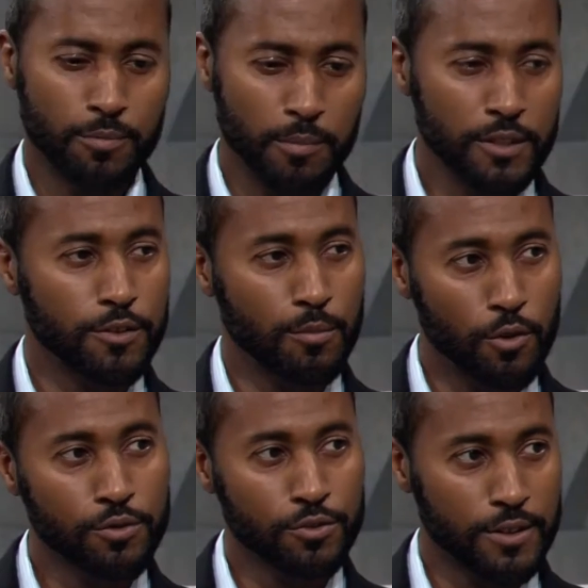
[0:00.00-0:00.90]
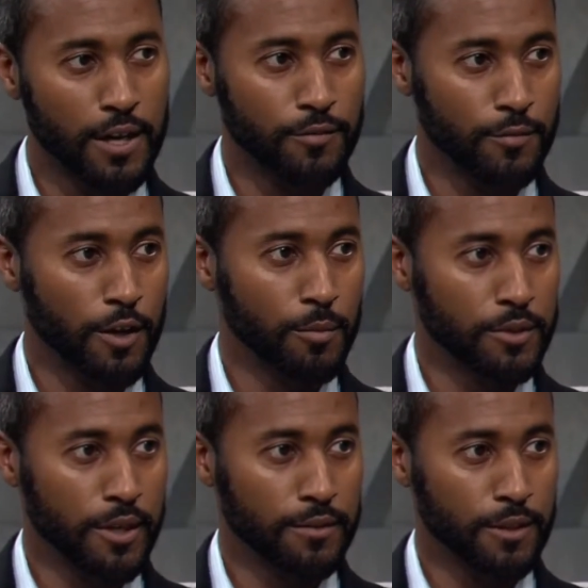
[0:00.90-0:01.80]
mental and emotional side of development
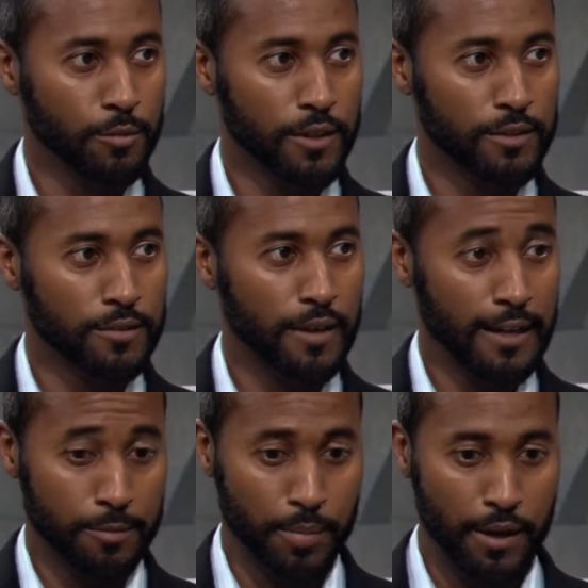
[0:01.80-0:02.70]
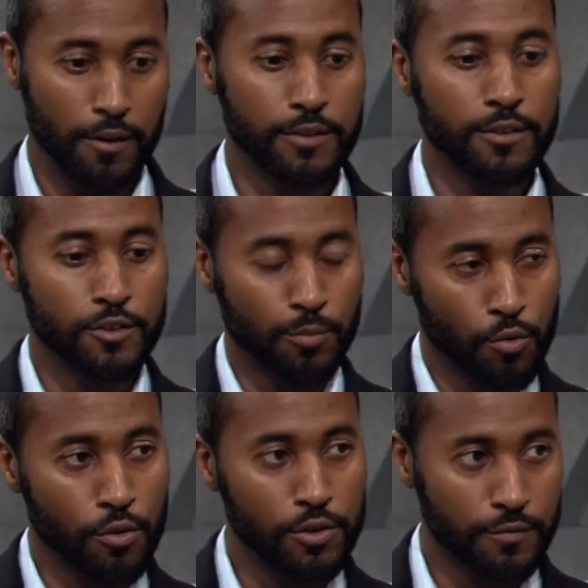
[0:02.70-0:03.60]
that I think we can, as parents and
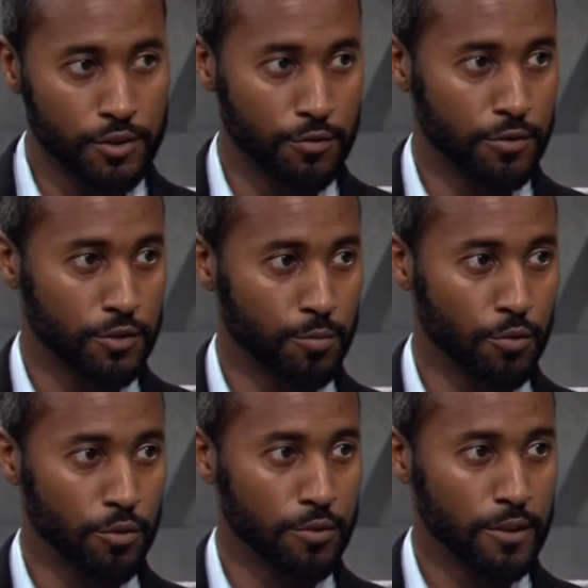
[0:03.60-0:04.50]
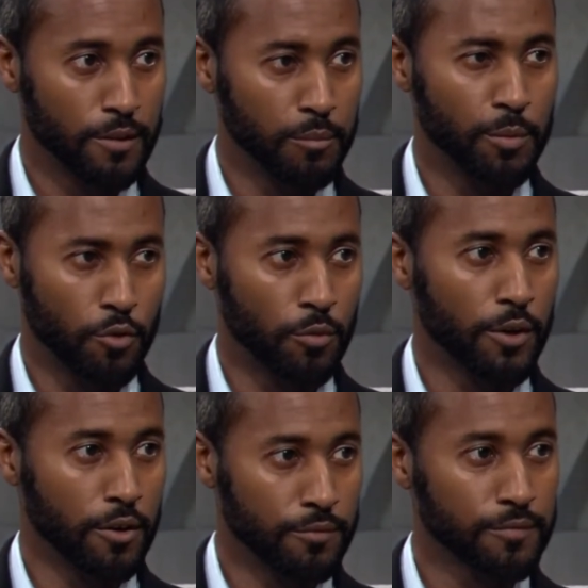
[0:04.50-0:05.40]
supporters of our children's sport, be more aware of.